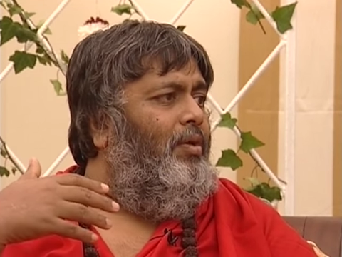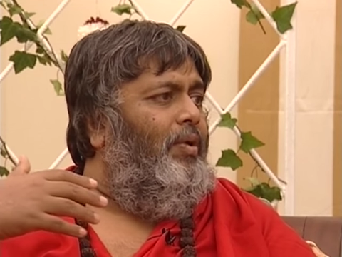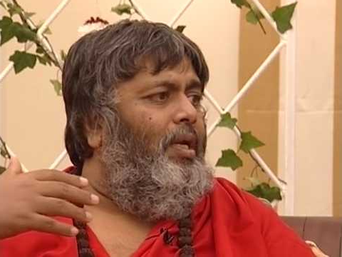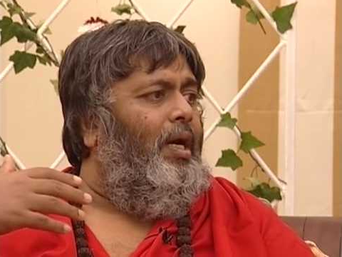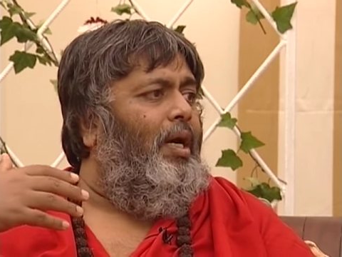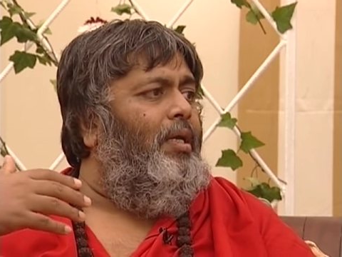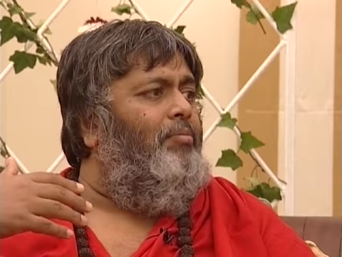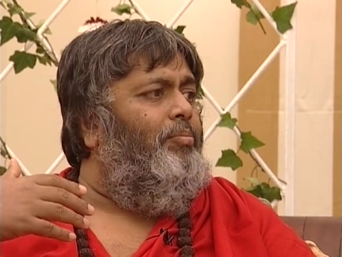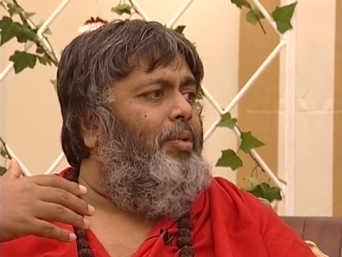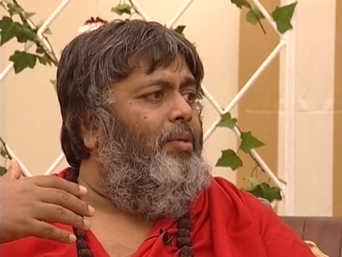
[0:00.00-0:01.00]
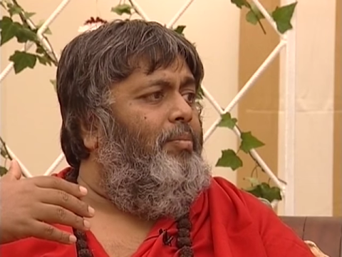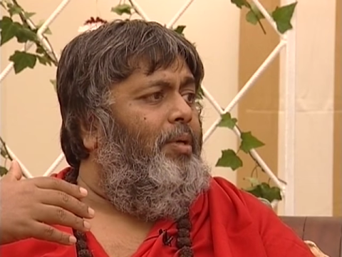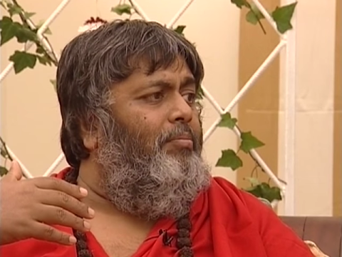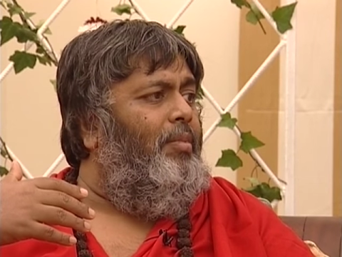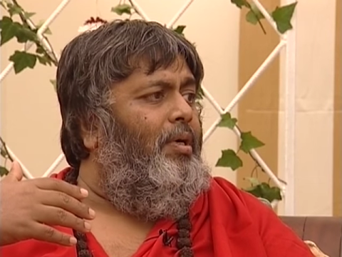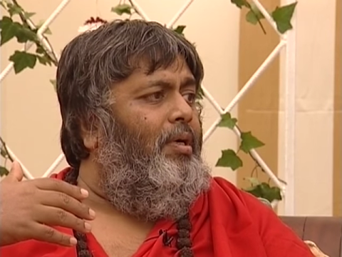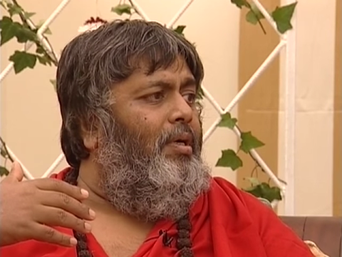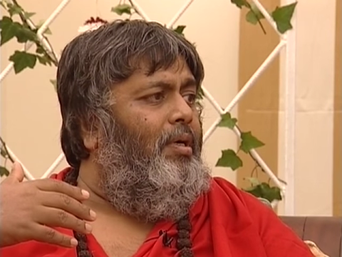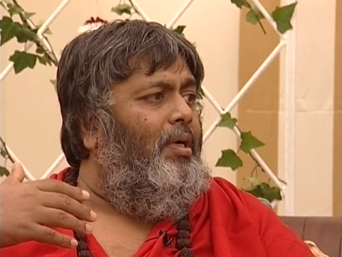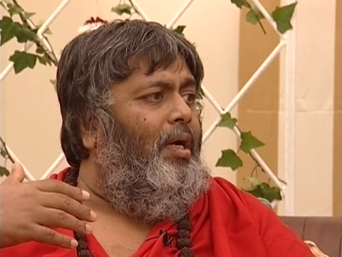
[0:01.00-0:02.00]
When I am Parabrahma,
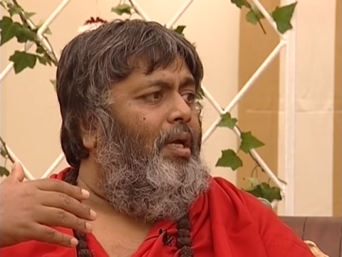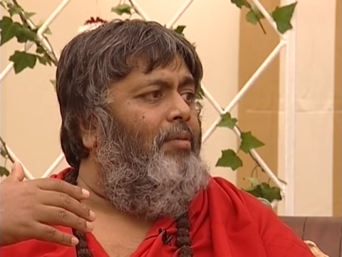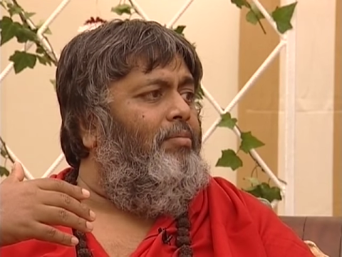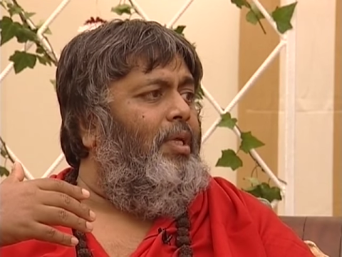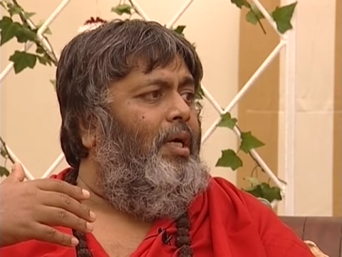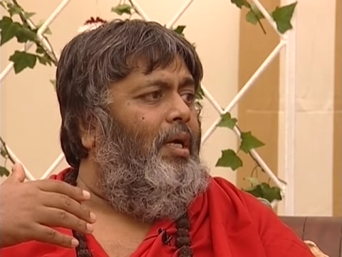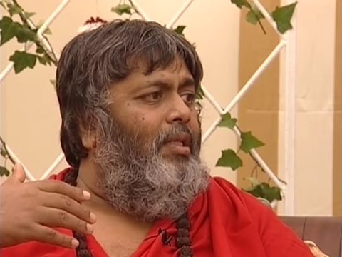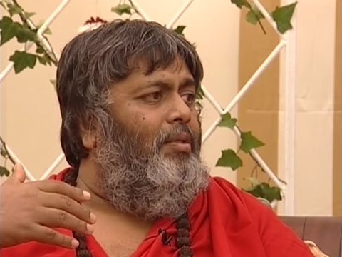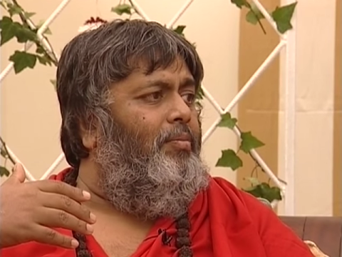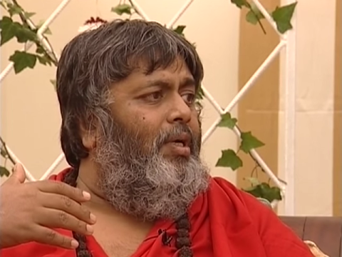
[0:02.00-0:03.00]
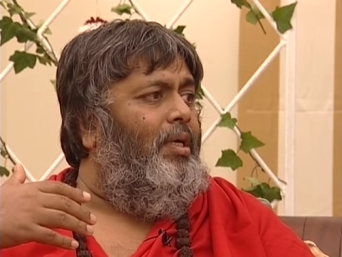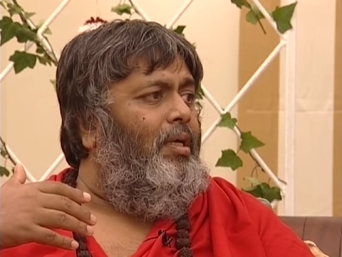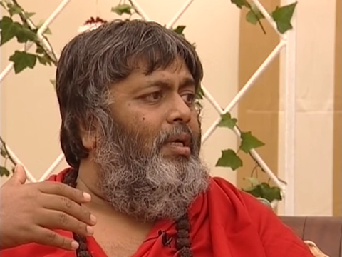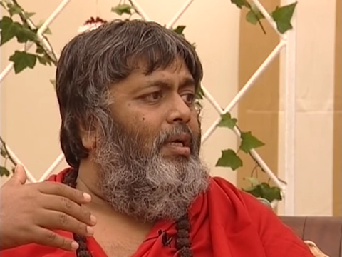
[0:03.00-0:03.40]
I am the Atma,